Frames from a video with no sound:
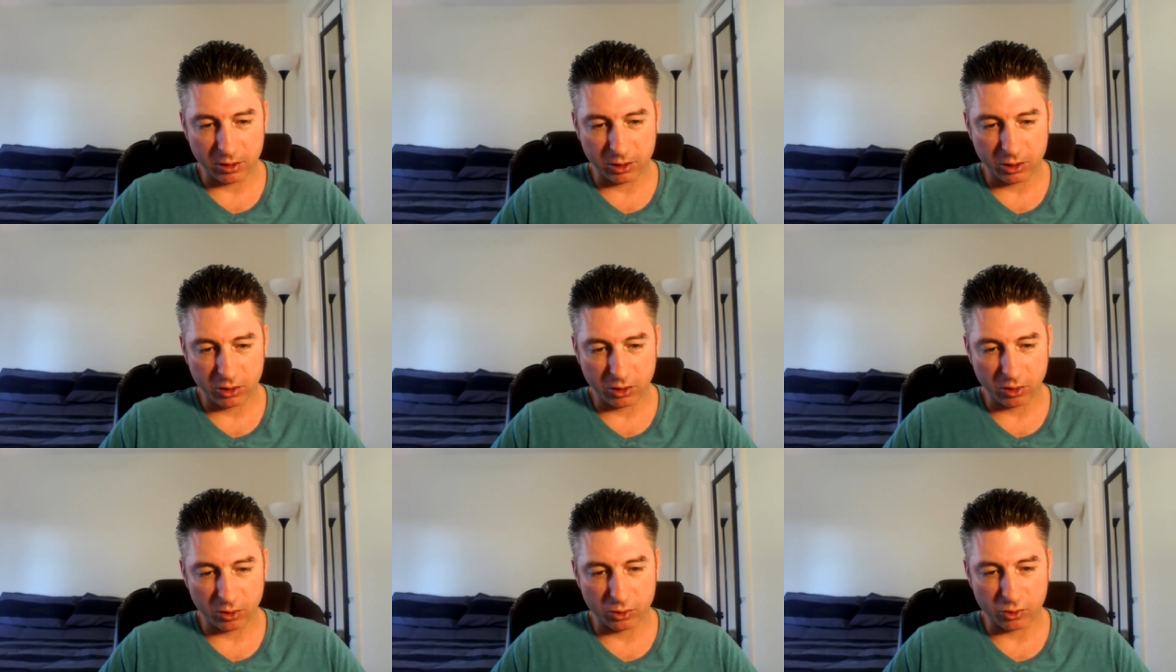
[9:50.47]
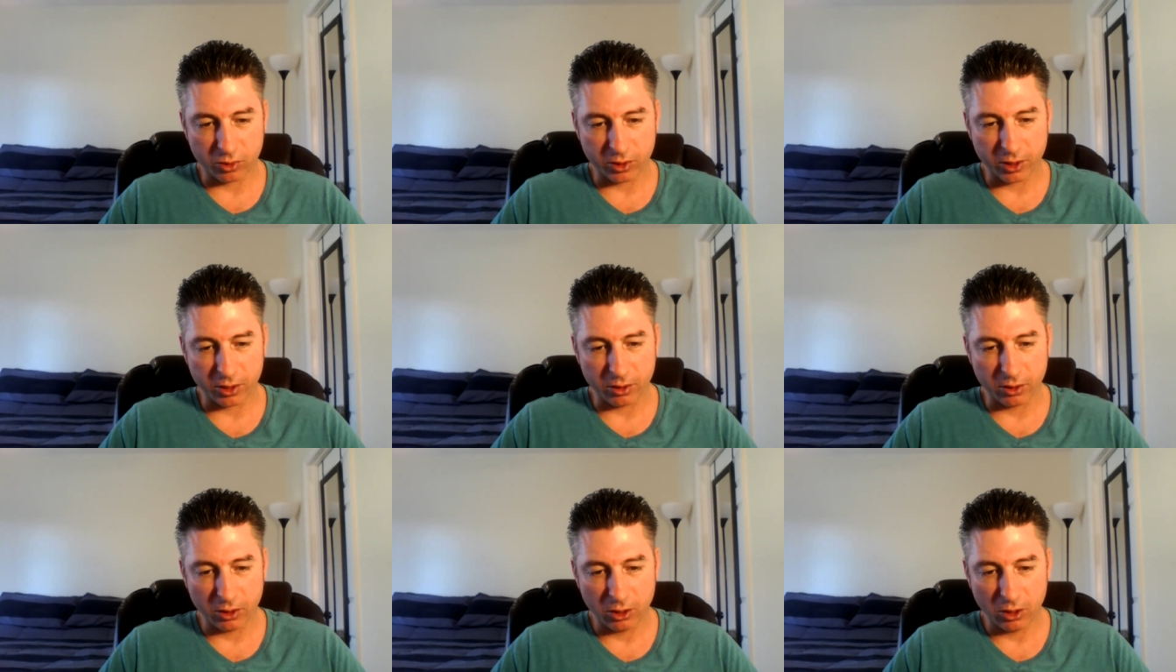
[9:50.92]

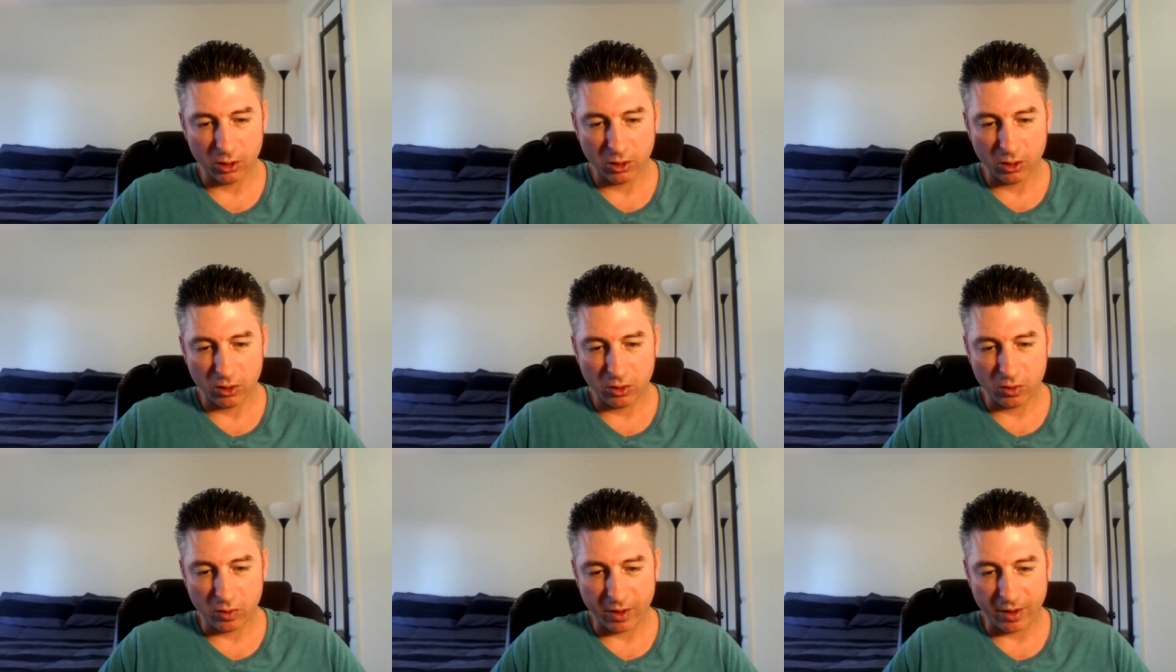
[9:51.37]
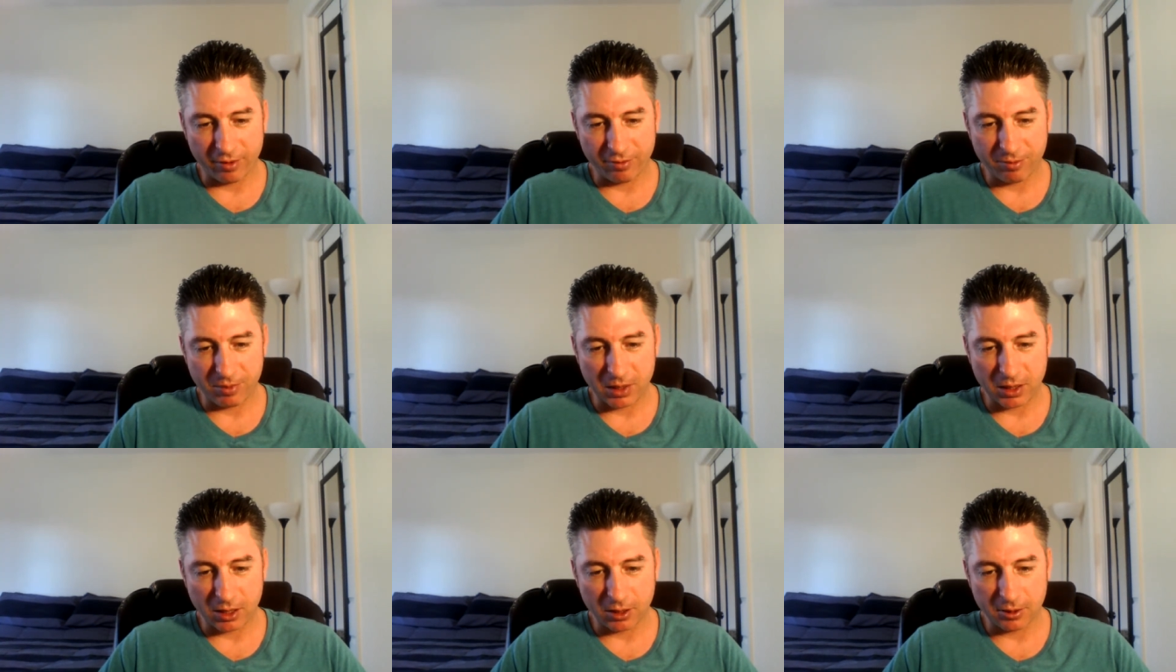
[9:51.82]
children who
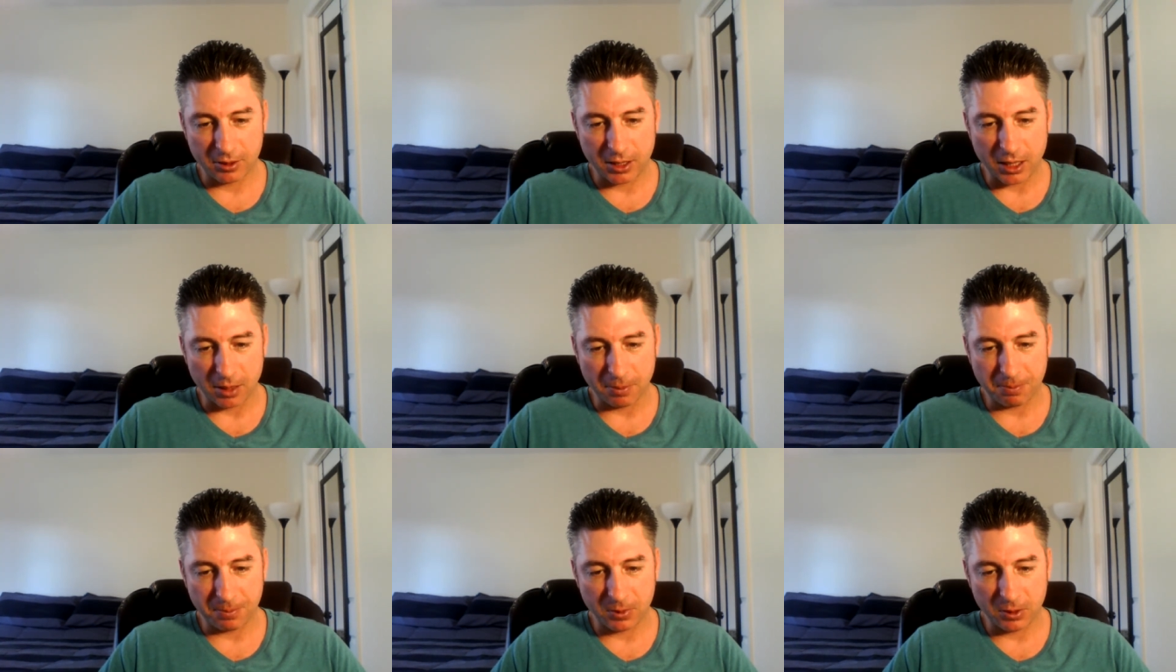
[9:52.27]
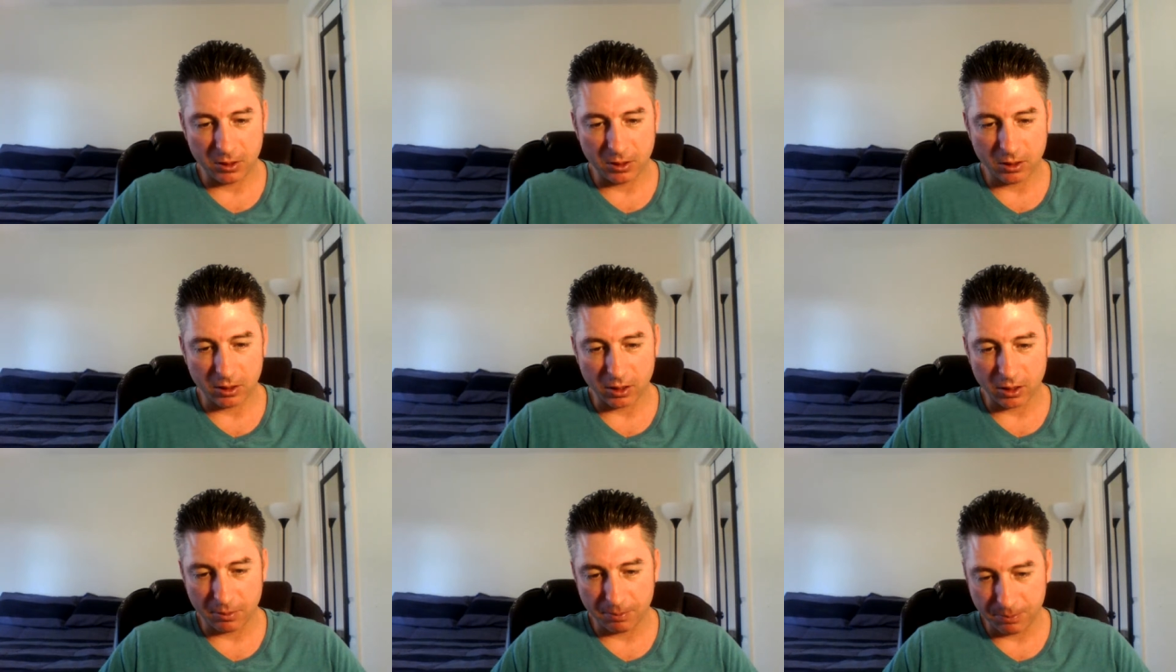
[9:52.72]
have been
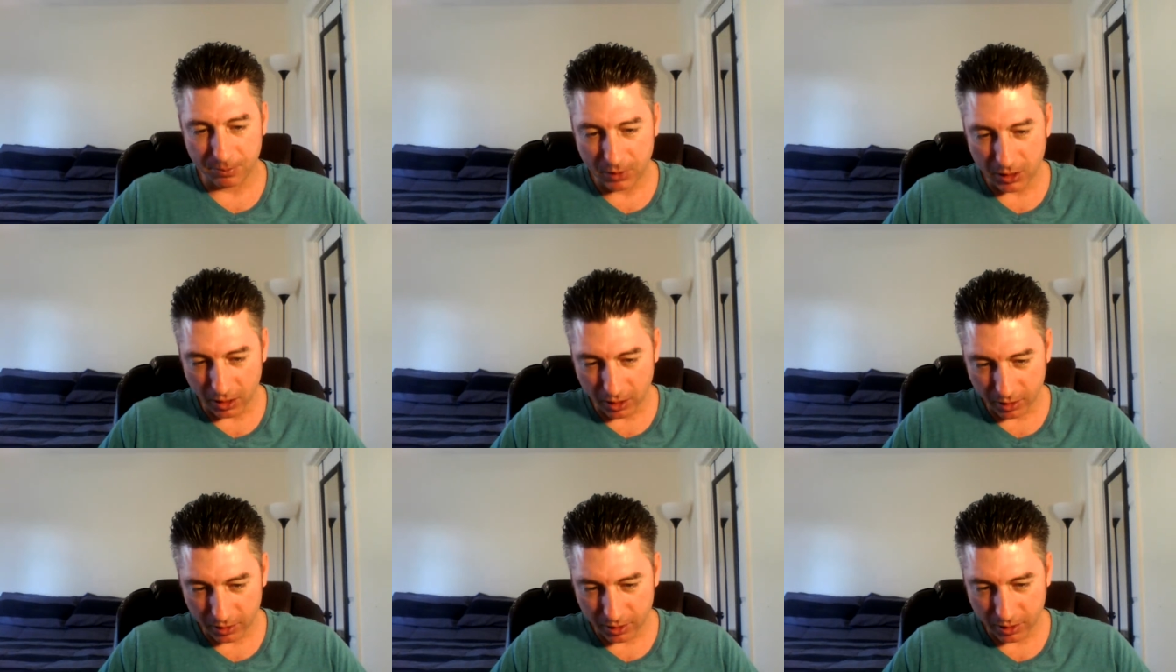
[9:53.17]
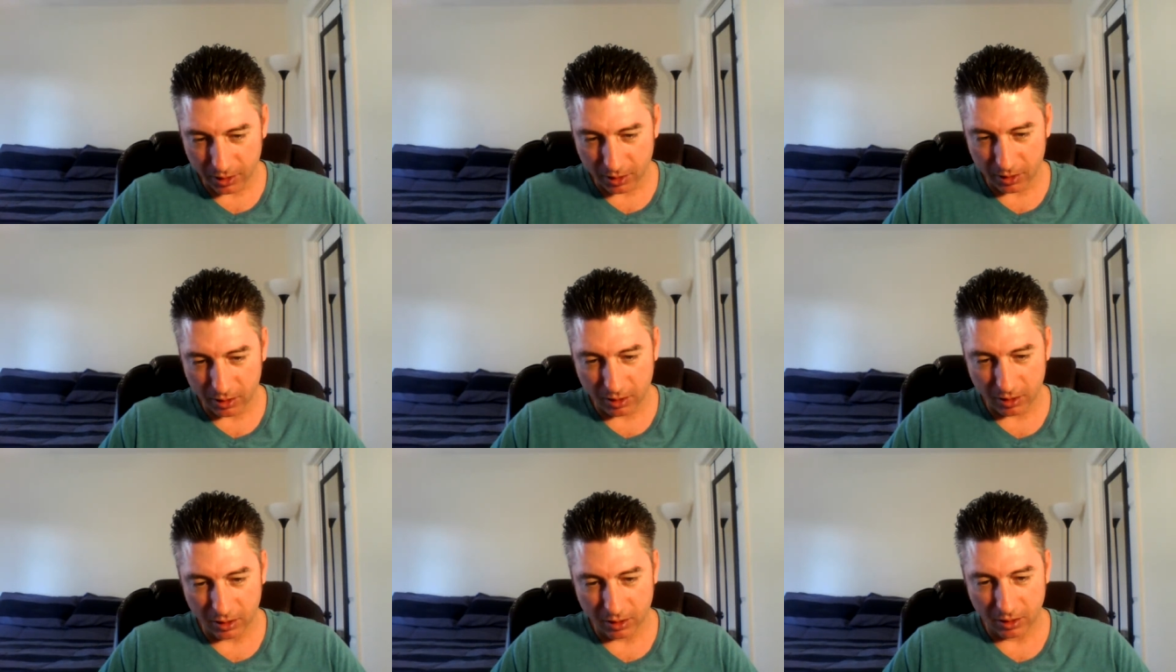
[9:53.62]

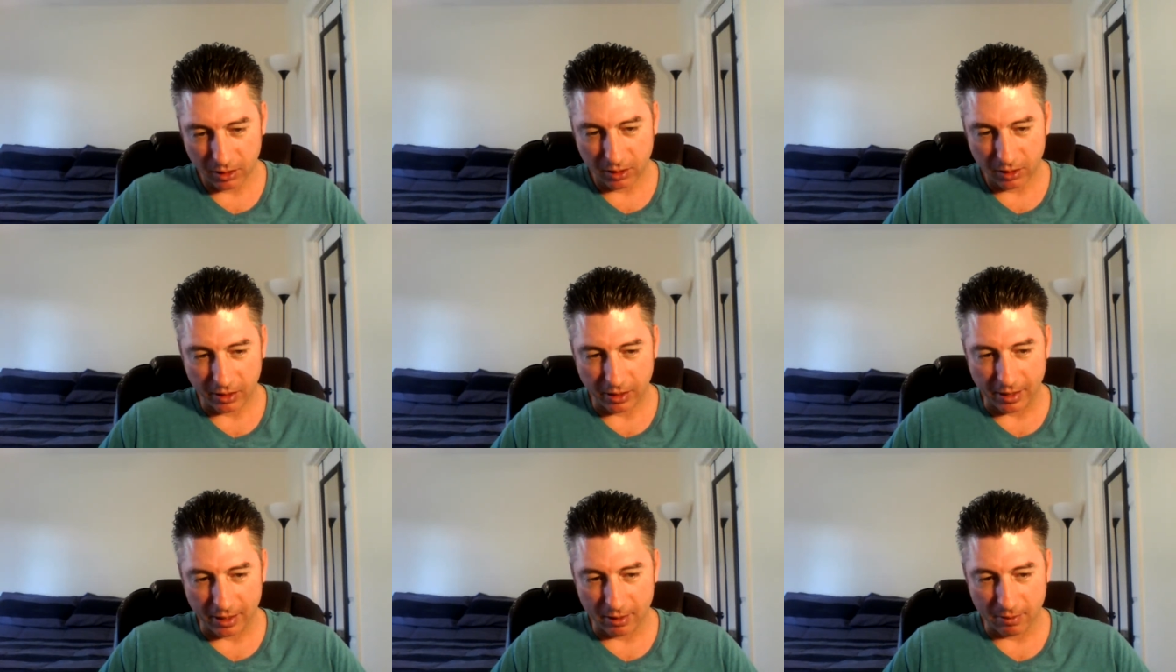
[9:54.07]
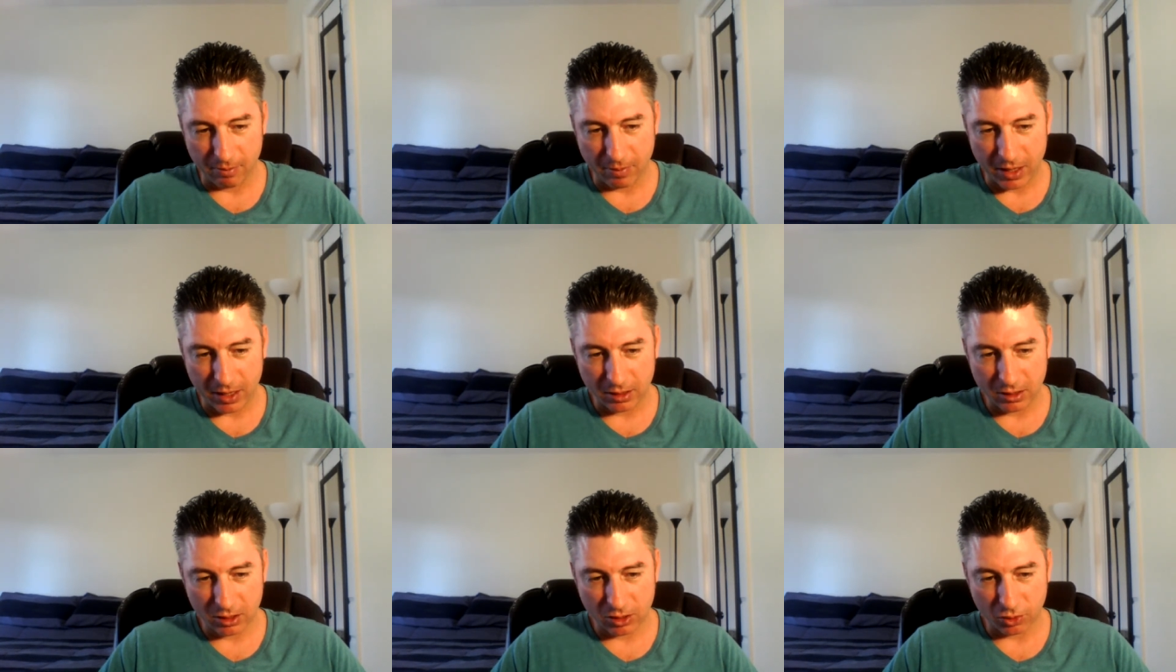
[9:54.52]
abducted and
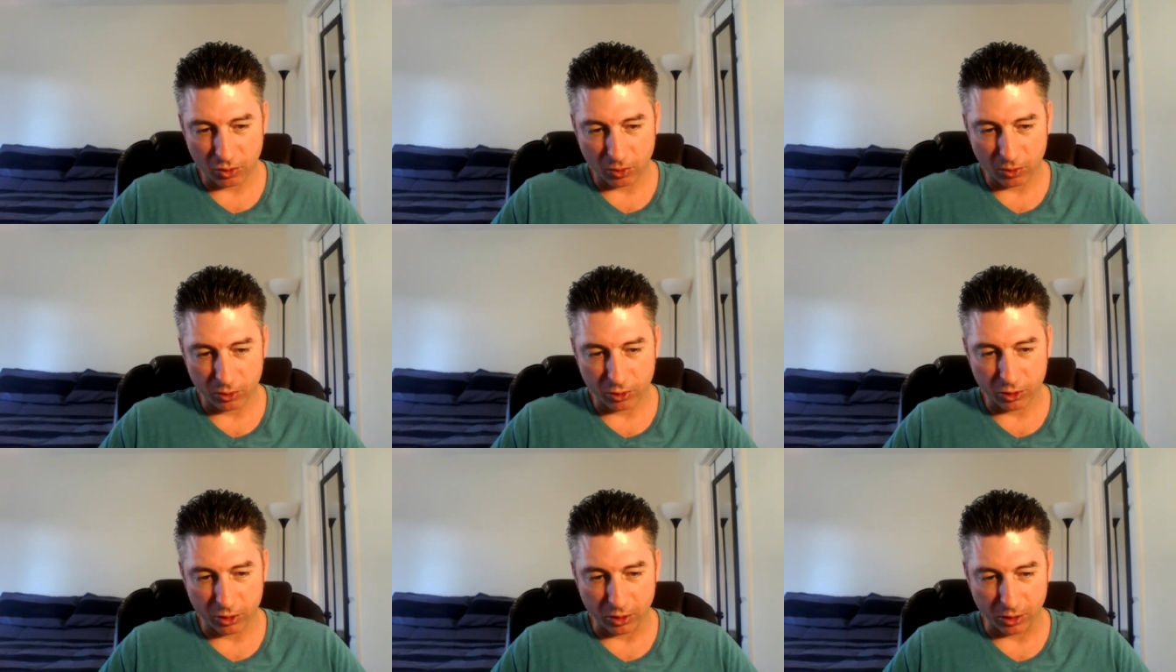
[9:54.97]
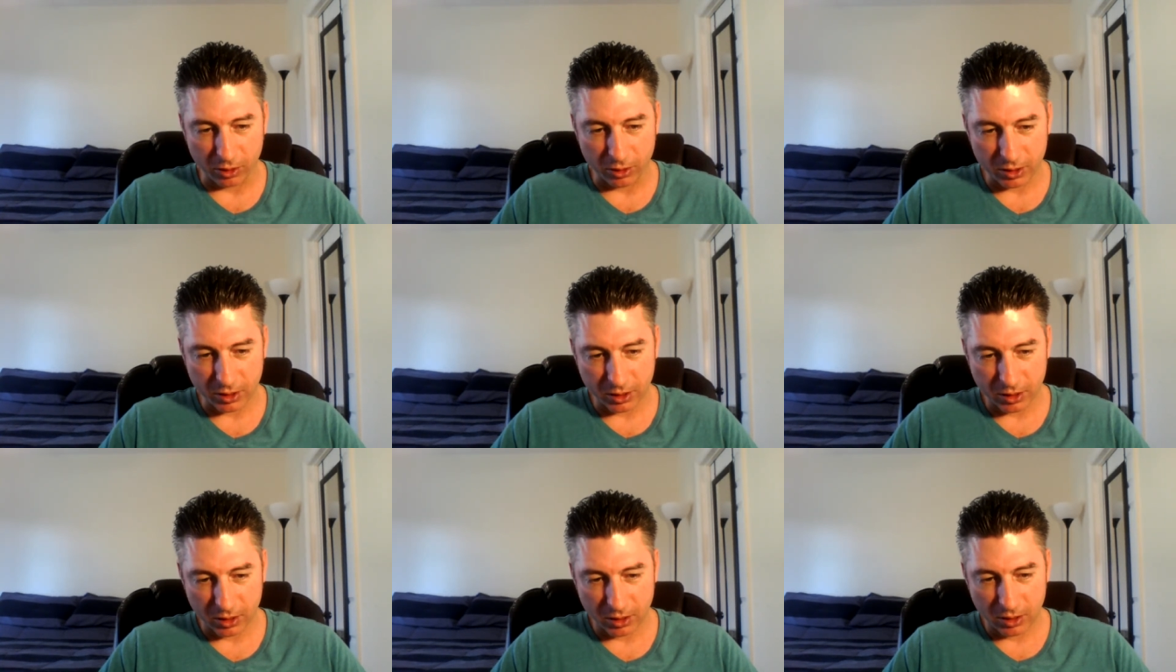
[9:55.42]
made
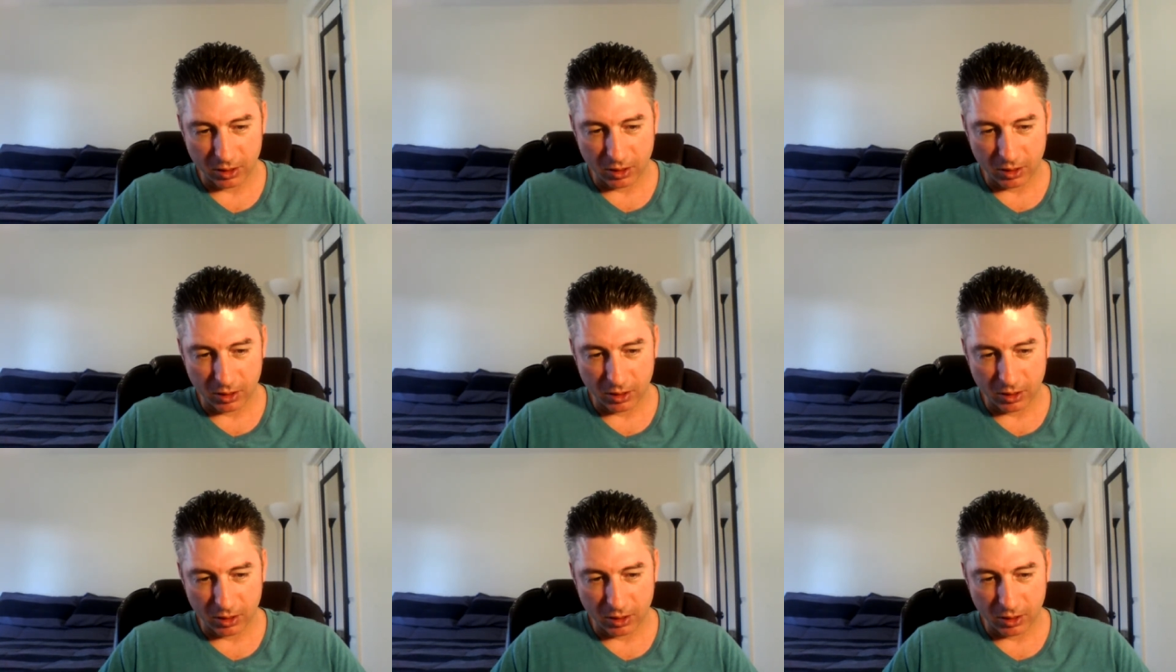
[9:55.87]
soldiers